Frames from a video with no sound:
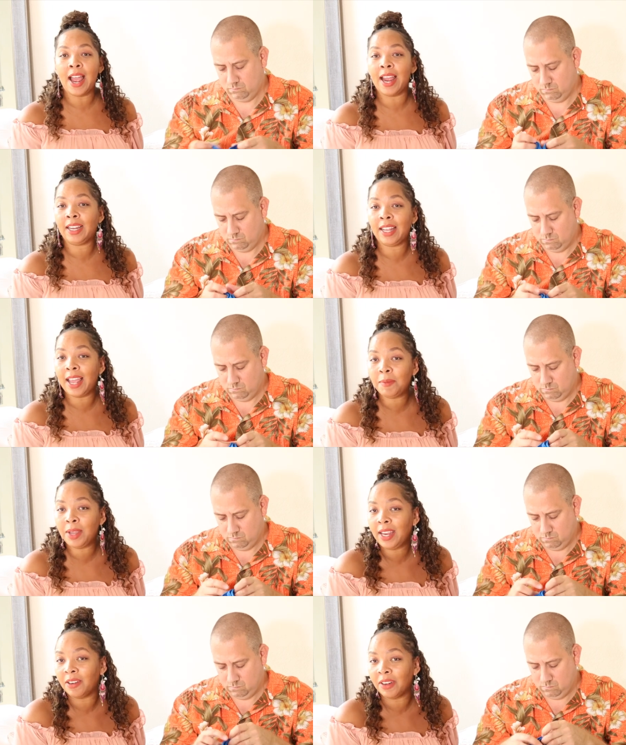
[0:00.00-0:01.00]
Speaker 1: hot
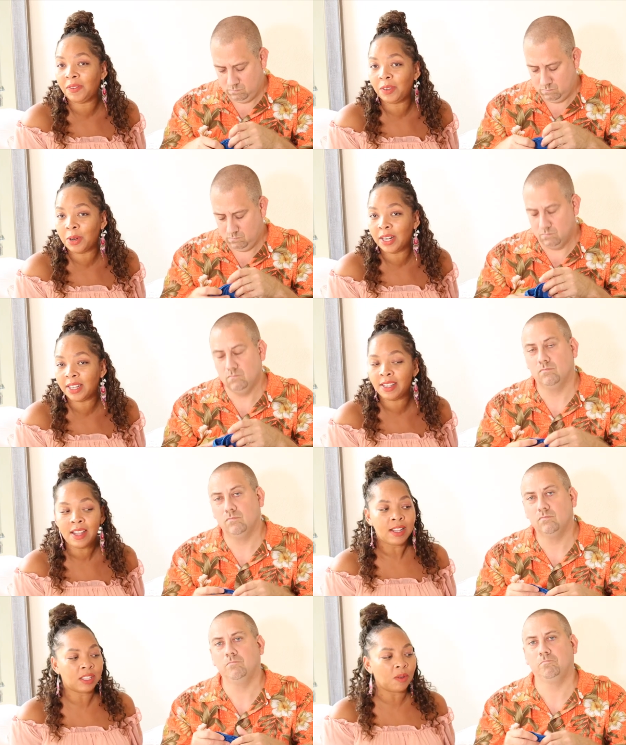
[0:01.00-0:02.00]
climate here in Florida,
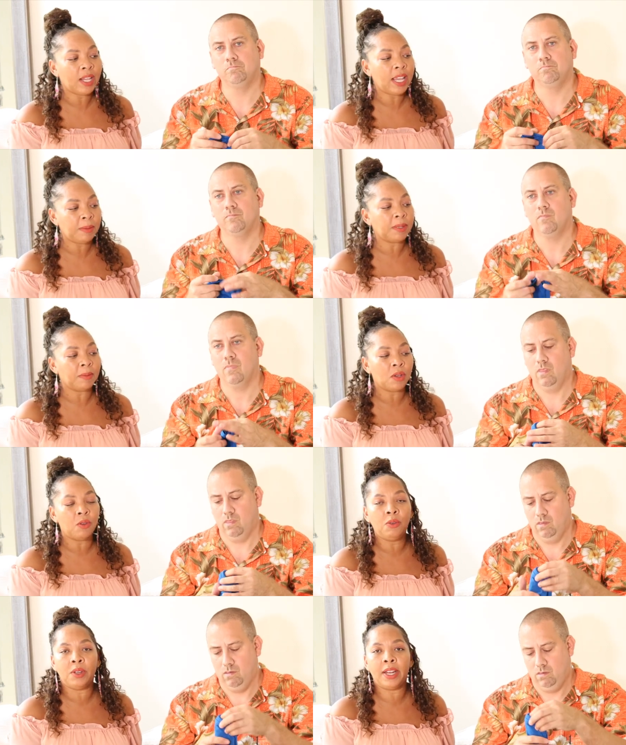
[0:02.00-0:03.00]
so it keeps them
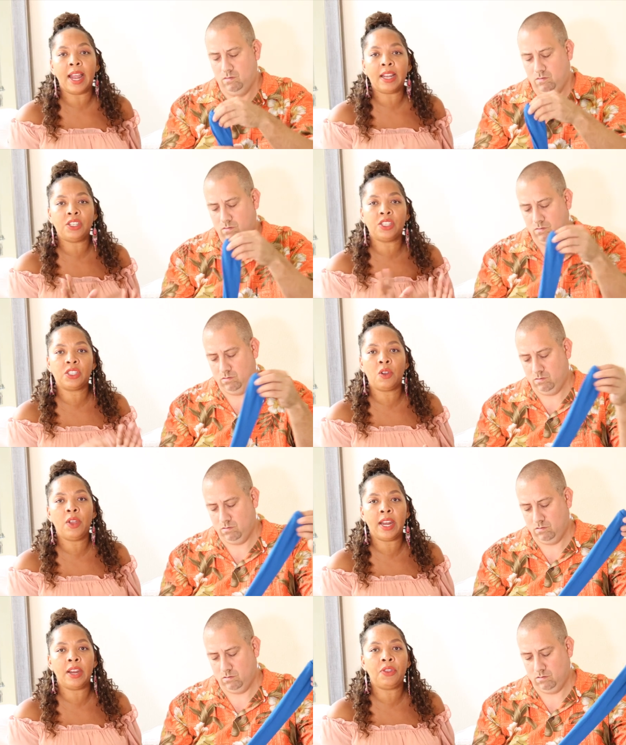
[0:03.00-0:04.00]
cool, and I can just go
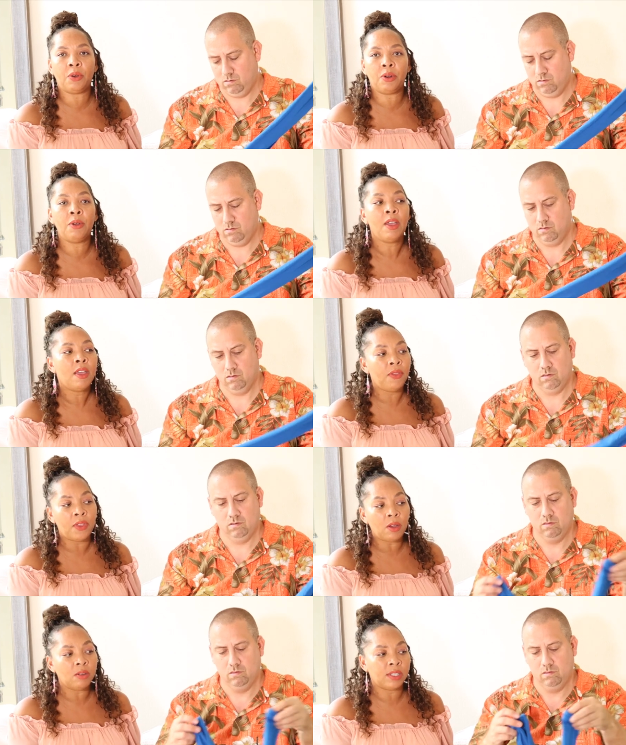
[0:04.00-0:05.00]
ahead and throw
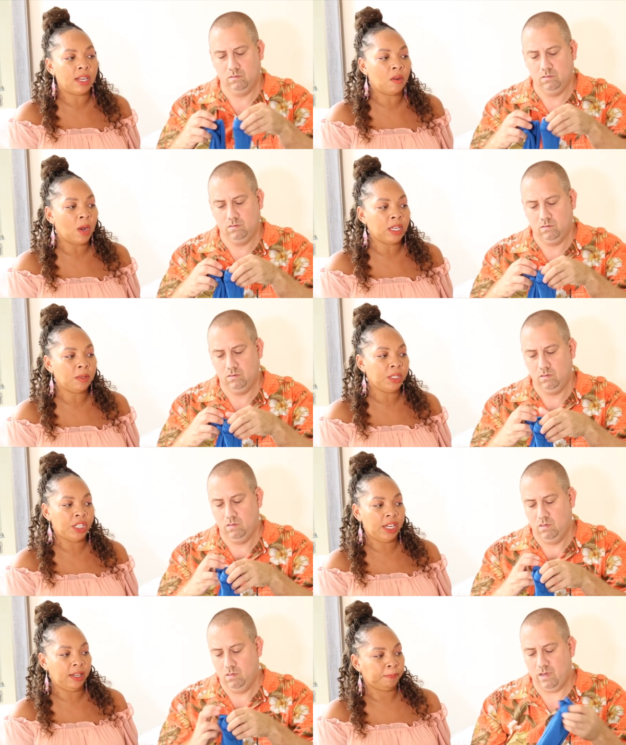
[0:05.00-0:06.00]
those in the washing
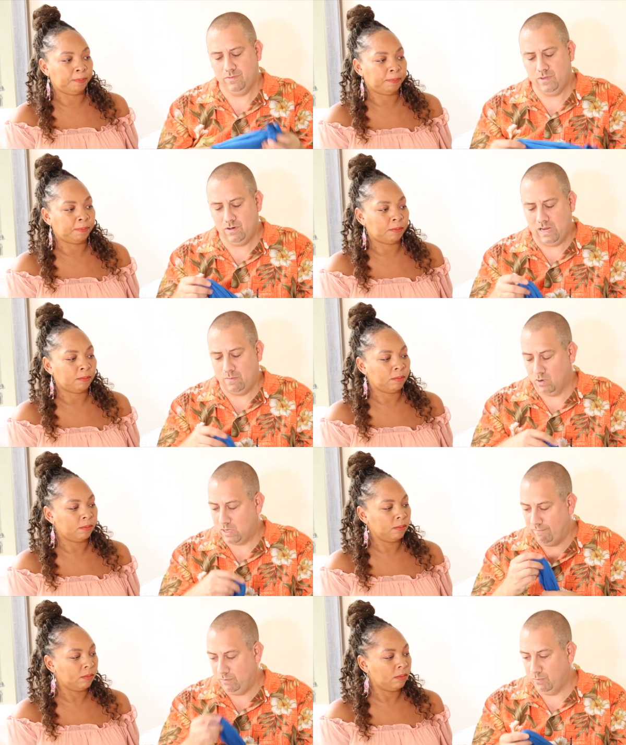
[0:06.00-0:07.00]
machine.
Speaker 2: Yeah, they're a lot more
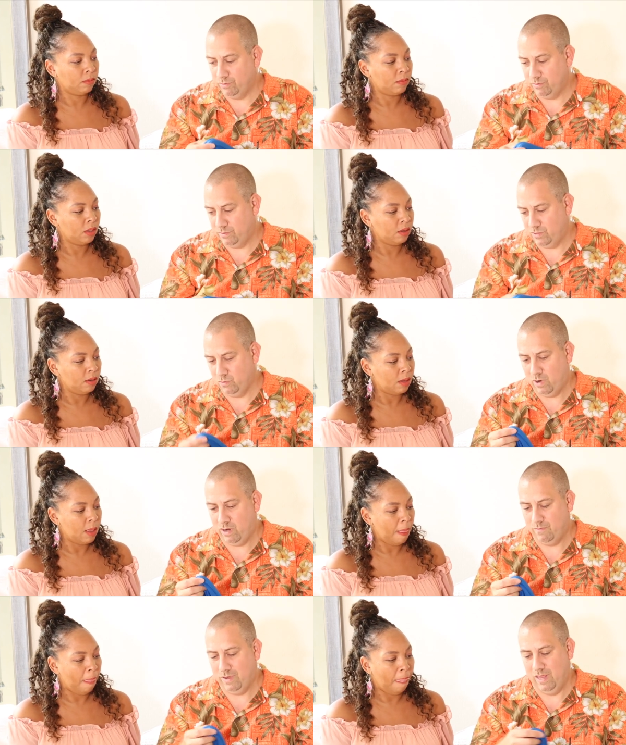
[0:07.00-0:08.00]
comfortable to
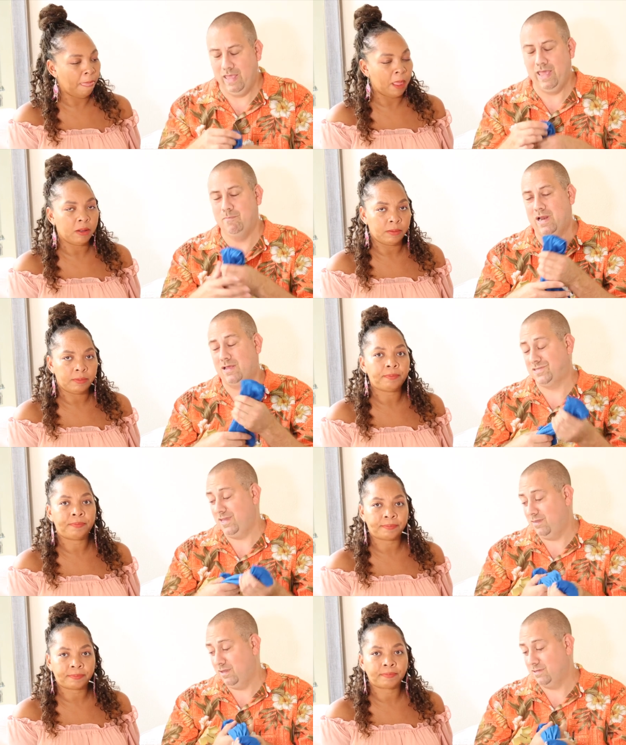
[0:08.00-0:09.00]
wear. But I'll
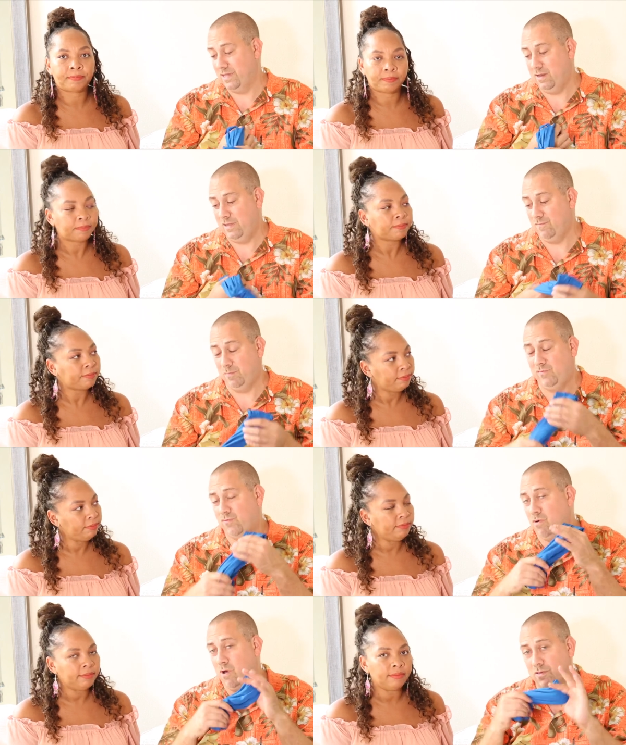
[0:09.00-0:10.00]
say this, and even
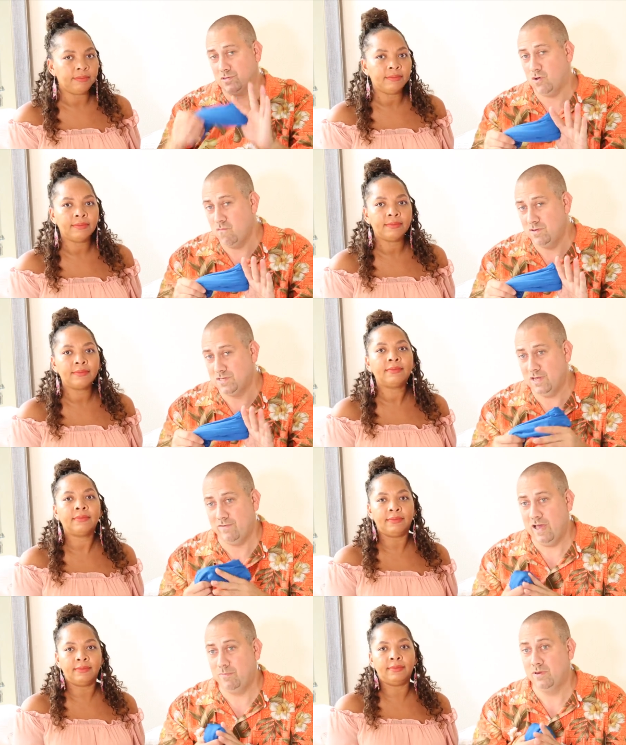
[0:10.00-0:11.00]
before all this COVID stuff
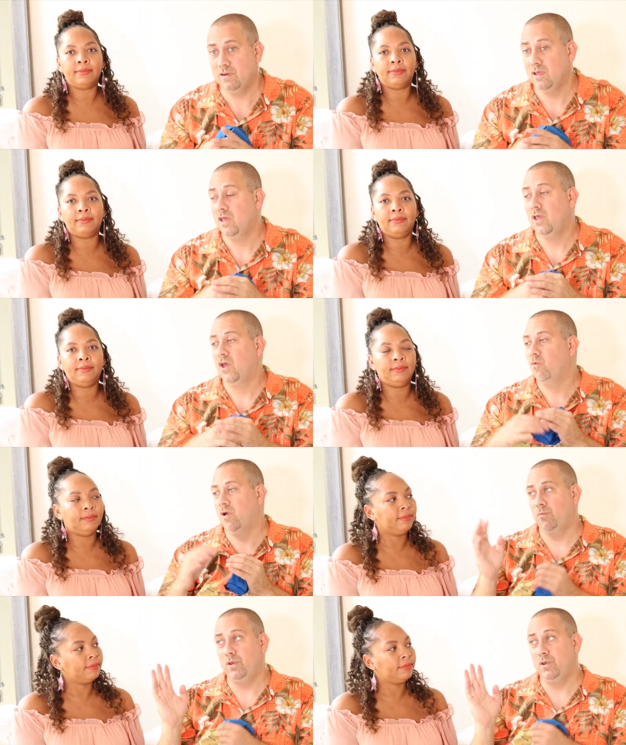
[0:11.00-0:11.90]
happened,
Speaker 1: when